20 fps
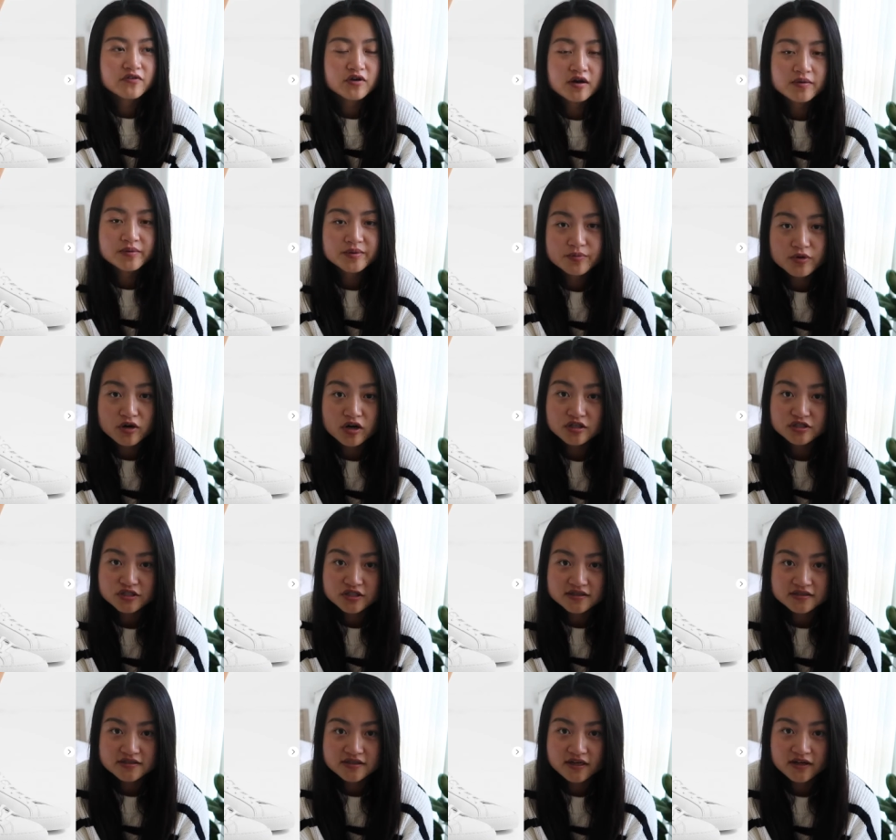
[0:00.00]
of Common
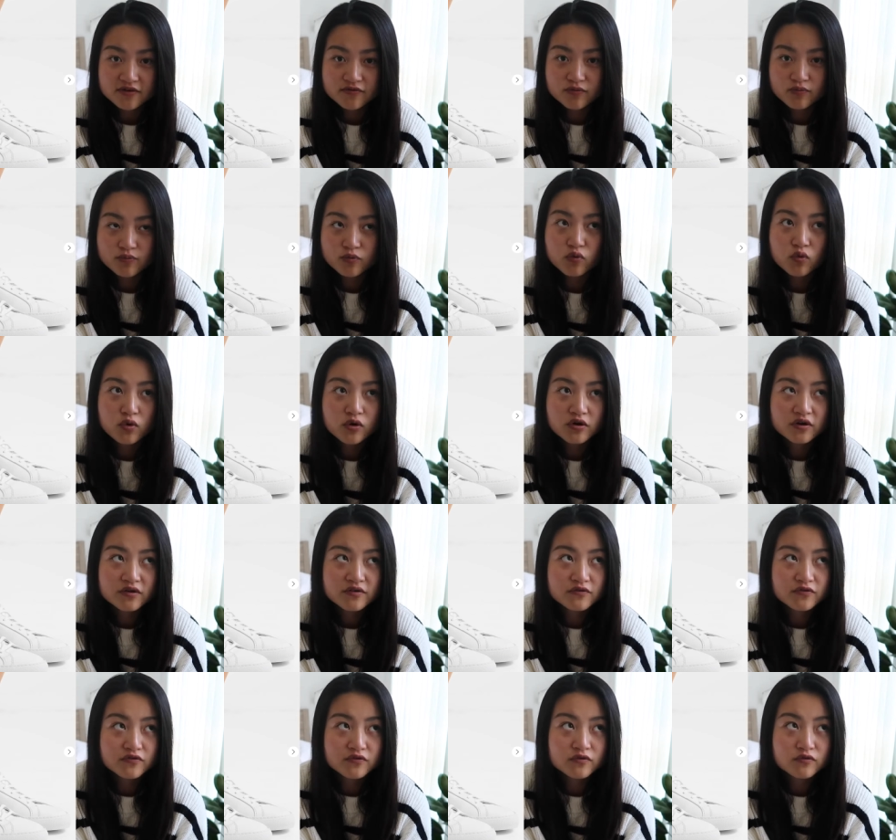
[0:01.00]
Projects that I've
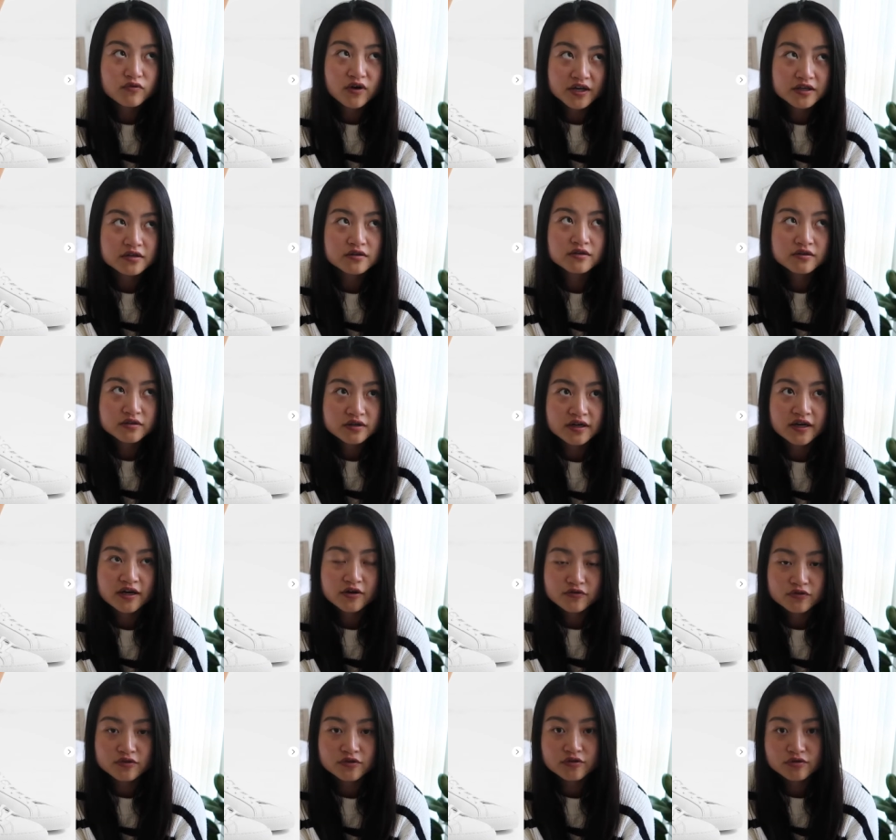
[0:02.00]
worn regularly now
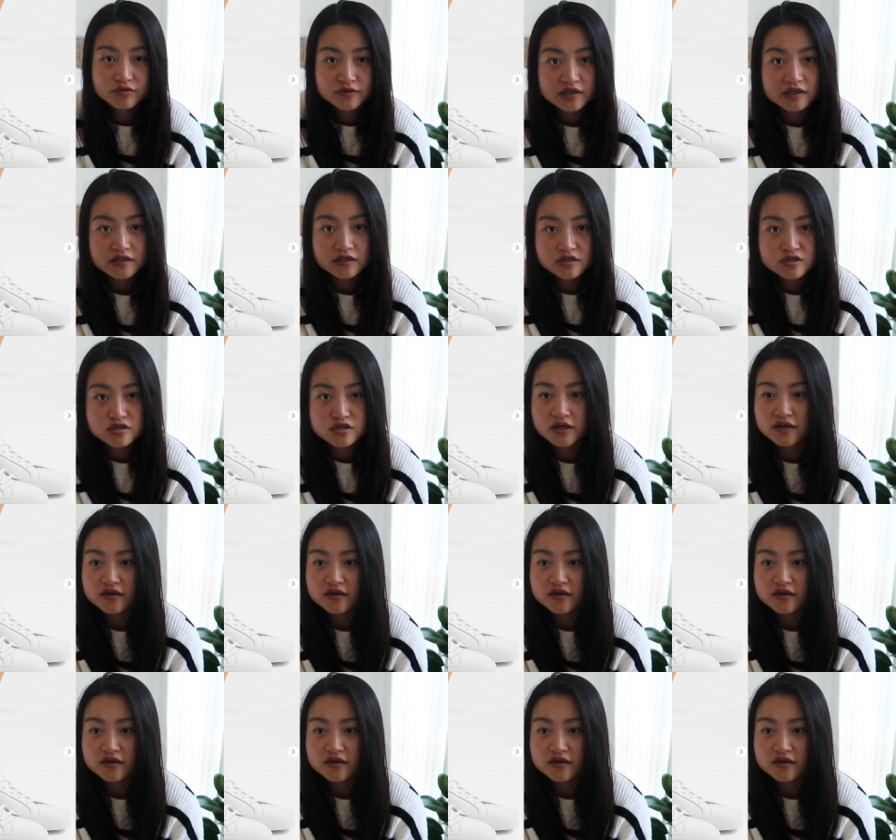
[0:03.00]
for three-ish